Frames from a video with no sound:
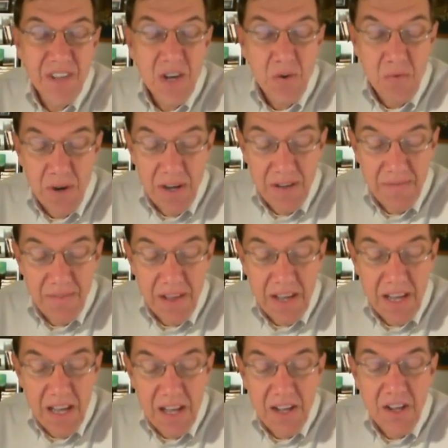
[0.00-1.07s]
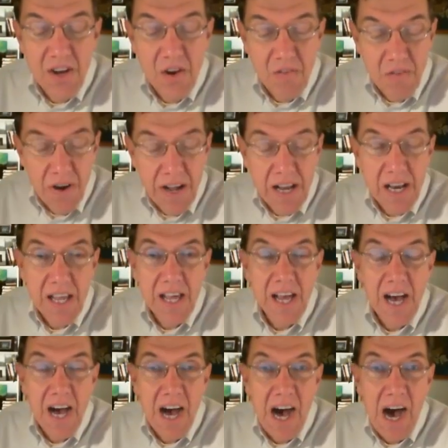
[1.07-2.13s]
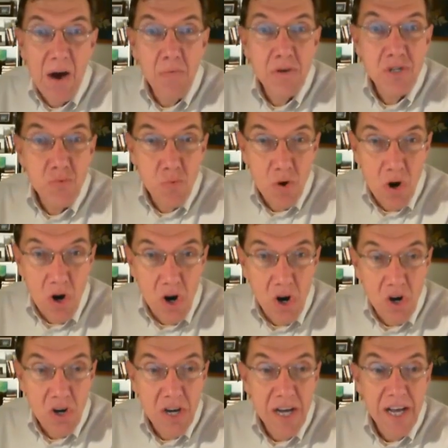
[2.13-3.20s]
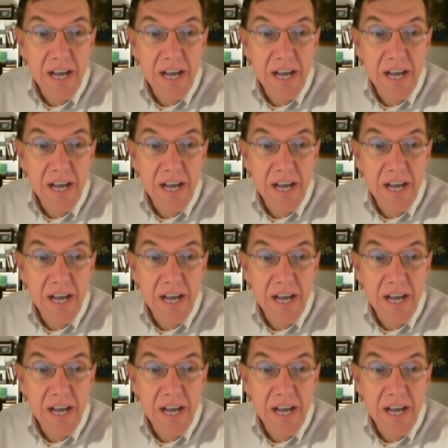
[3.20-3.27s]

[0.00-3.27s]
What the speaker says: Well, frankly, I was wrong,